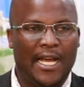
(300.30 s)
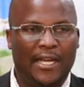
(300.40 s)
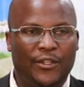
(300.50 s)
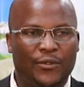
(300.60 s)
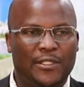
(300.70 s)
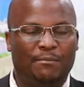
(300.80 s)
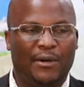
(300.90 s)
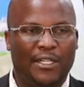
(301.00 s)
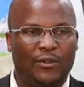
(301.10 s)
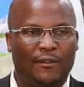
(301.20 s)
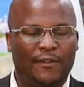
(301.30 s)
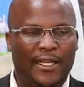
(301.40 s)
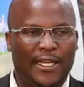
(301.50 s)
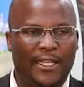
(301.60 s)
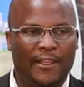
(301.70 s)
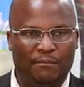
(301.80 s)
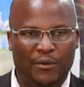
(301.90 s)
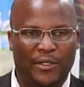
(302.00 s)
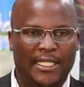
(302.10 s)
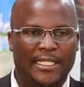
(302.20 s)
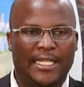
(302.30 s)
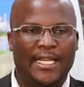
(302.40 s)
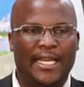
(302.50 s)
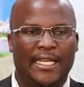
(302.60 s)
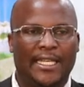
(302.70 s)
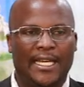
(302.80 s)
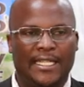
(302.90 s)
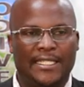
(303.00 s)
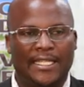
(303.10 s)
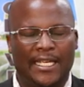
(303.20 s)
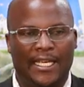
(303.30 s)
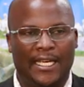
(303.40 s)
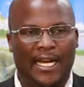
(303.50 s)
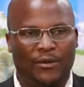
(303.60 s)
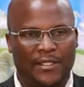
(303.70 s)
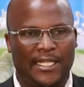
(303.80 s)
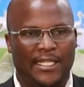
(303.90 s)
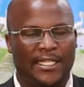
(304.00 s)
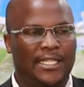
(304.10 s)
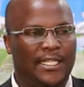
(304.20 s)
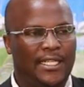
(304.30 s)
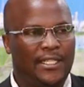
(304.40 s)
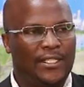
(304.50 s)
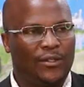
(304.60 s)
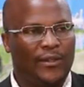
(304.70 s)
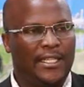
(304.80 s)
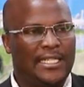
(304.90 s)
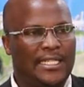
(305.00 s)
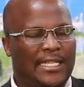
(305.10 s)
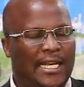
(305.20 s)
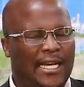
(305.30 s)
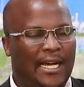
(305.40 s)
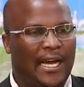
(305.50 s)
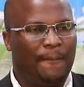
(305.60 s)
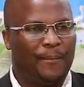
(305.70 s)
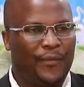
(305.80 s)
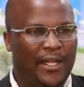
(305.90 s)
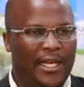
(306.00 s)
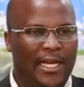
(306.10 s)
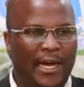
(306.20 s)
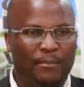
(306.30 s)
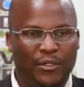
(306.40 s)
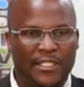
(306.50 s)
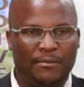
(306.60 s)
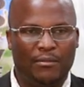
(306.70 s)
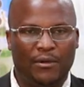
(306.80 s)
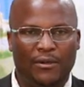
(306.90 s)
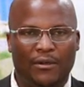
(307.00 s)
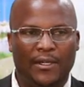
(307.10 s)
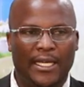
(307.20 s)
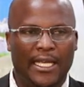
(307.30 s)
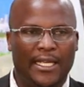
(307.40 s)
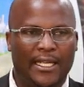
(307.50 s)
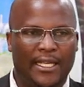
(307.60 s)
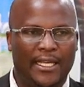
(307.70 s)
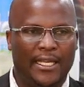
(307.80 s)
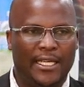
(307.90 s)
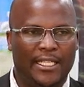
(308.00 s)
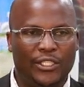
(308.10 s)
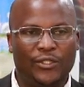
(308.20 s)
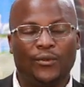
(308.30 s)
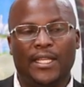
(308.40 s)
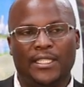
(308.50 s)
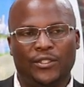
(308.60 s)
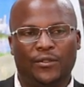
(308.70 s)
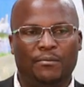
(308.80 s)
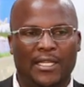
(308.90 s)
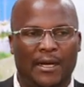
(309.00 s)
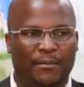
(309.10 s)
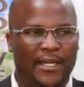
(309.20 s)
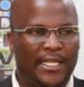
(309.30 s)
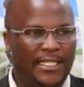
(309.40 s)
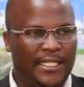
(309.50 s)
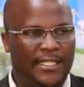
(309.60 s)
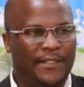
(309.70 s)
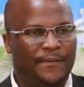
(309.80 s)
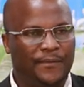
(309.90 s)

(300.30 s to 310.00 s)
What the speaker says: a huge part of the protected areas outside. So this is a possible issue that should be updated.